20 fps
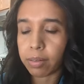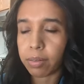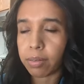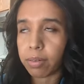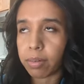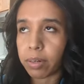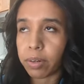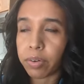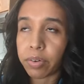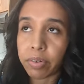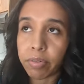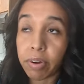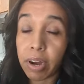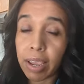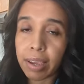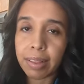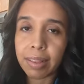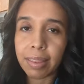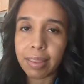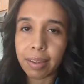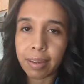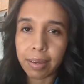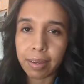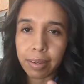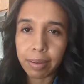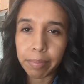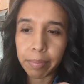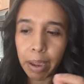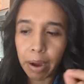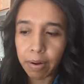or create the
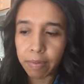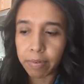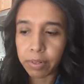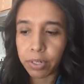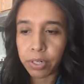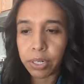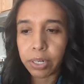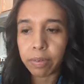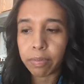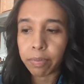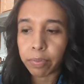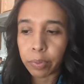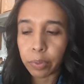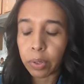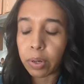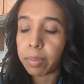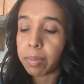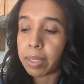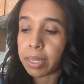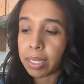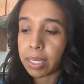power of attorney form,